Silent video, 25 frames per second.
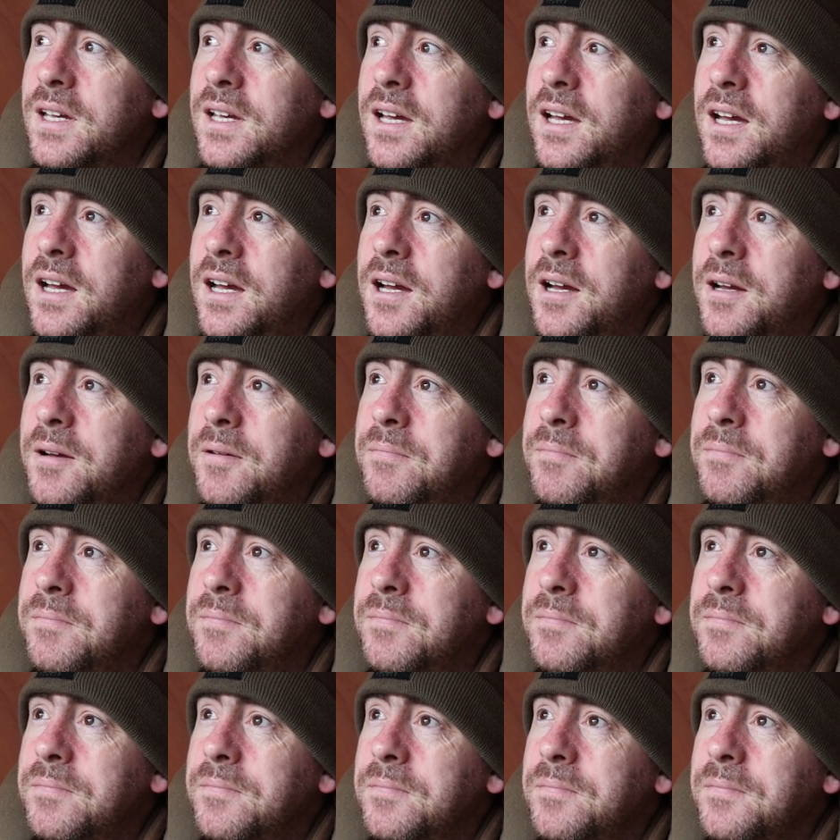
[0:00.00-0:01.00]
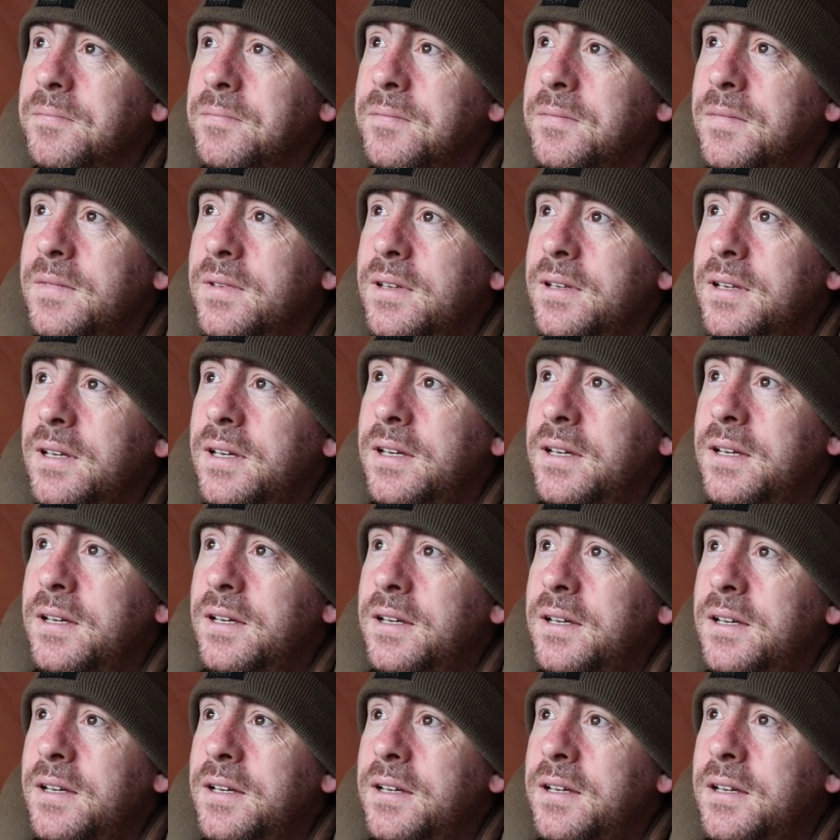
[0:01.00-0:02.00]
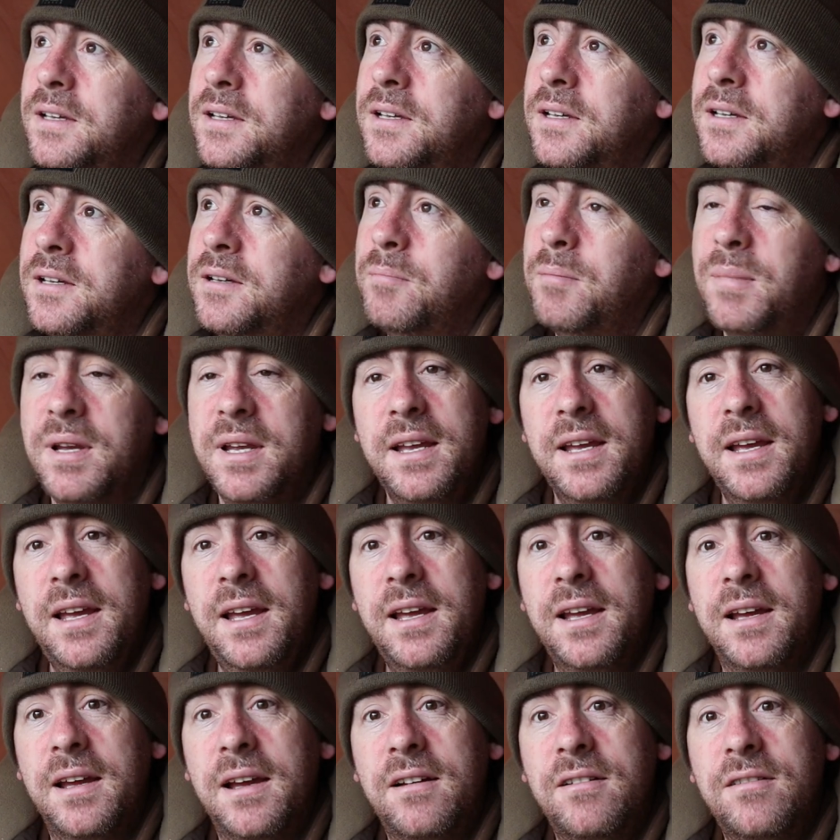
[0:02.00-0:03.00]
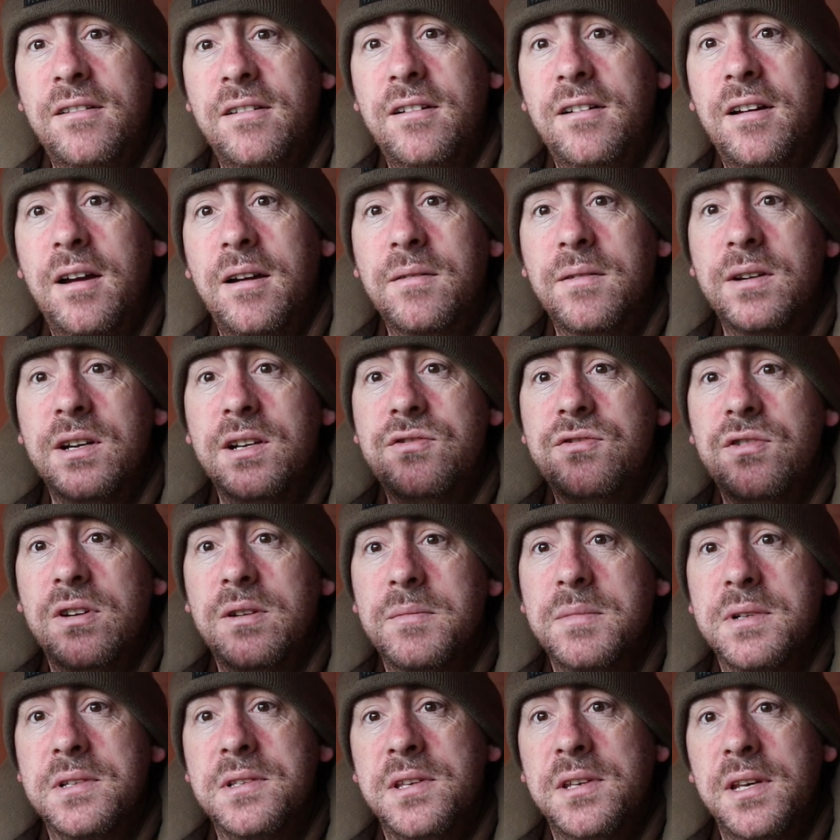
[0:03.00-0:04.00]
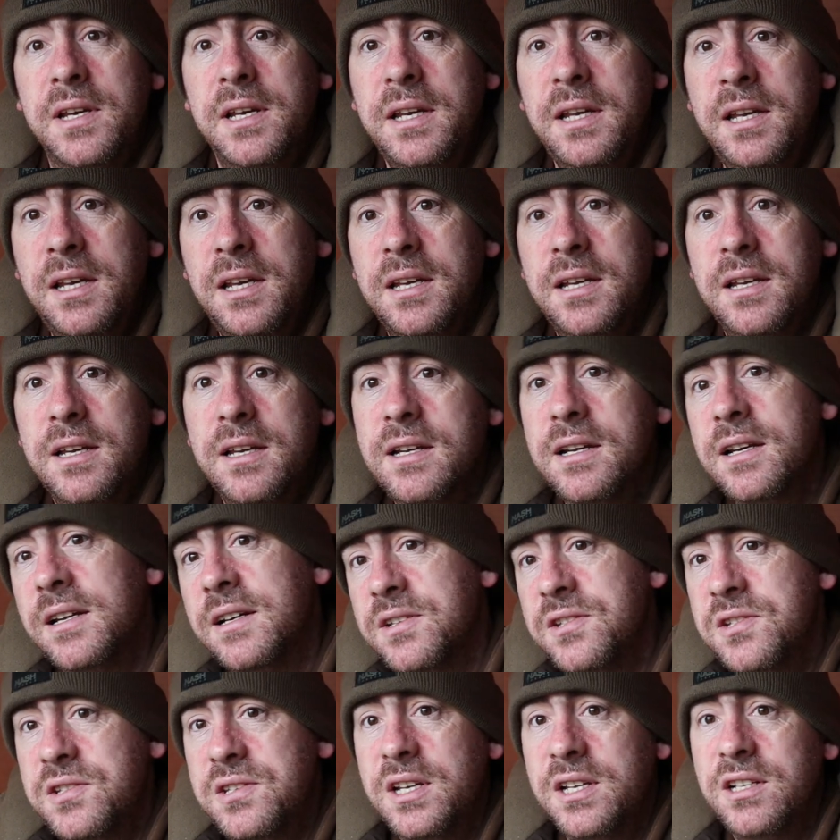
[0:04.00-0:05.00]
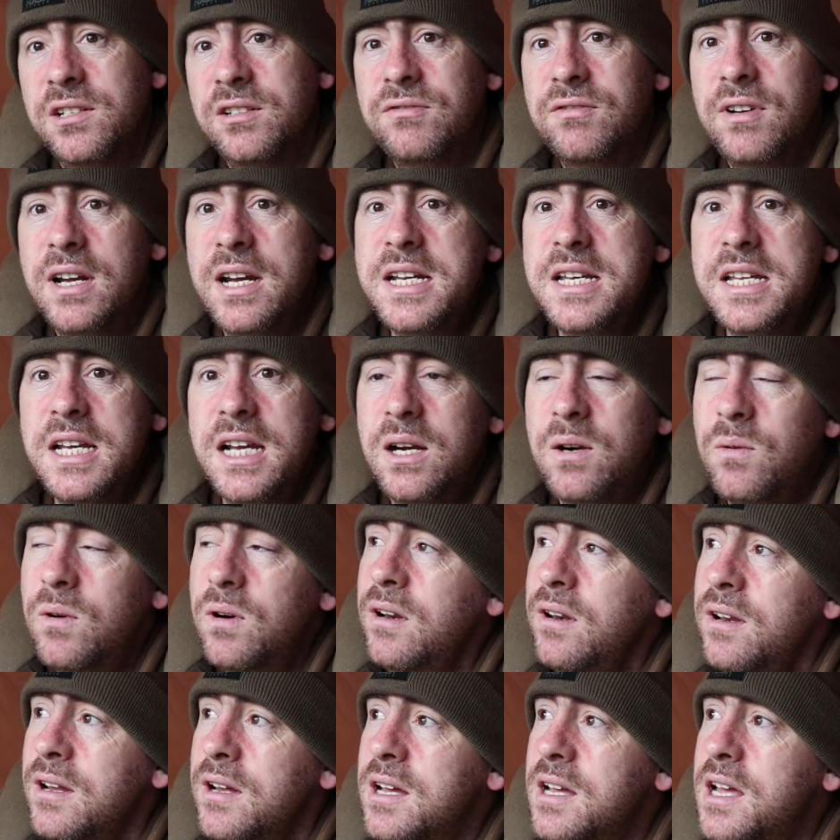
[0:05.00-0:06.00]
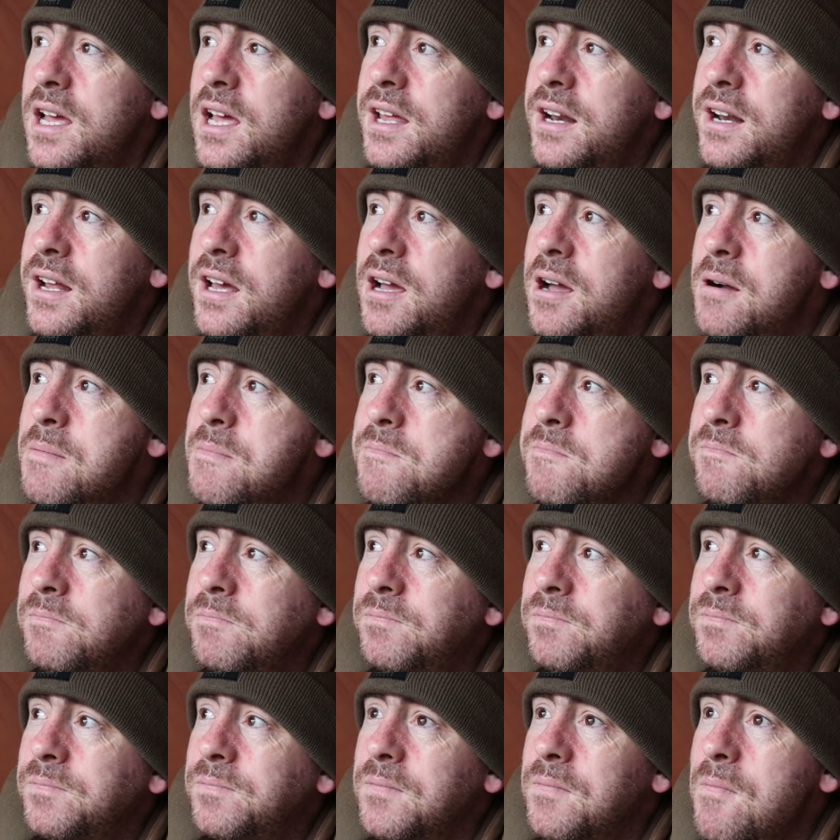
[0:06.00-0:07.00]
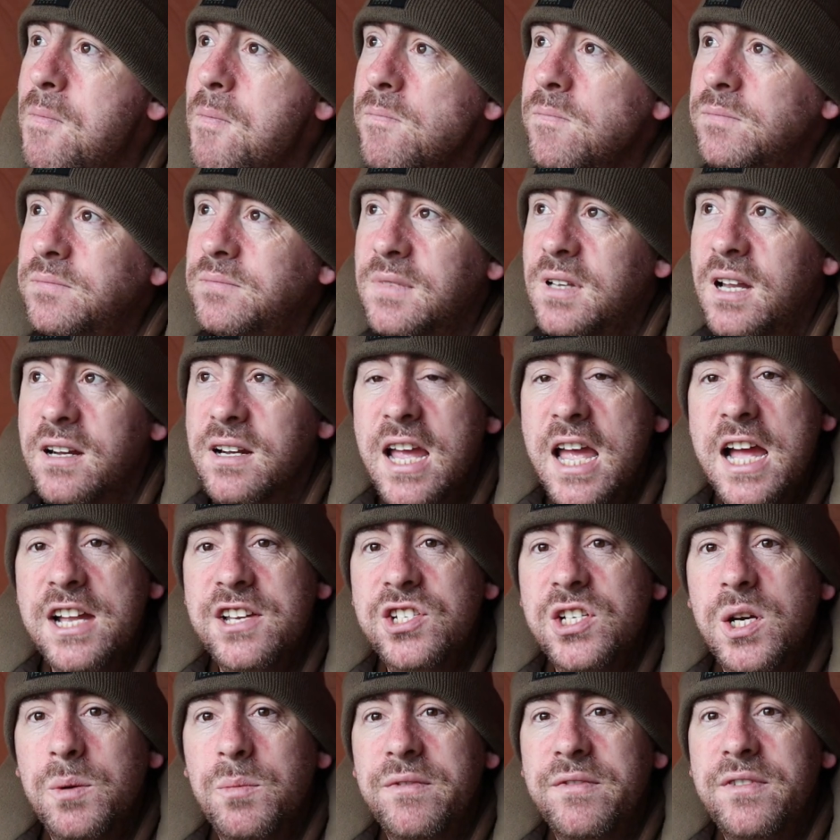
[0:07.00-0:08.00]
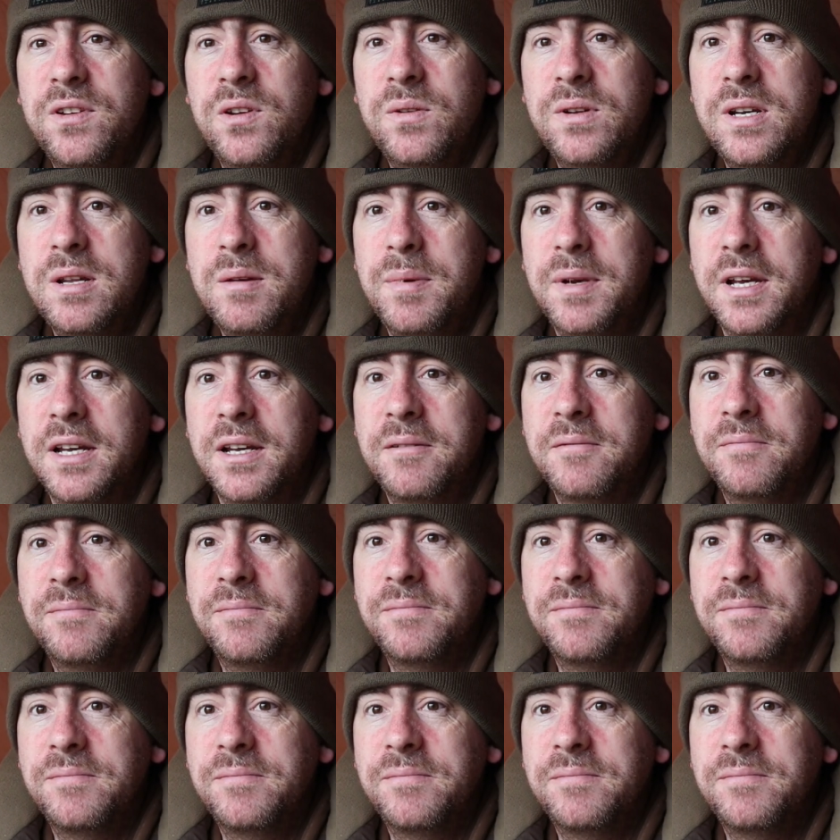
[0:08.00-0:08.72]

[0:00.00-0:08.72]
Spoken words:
But yeah, I'm going to drink my tea. I'm going to stick the radio on. And I'll catch up with you in a bit.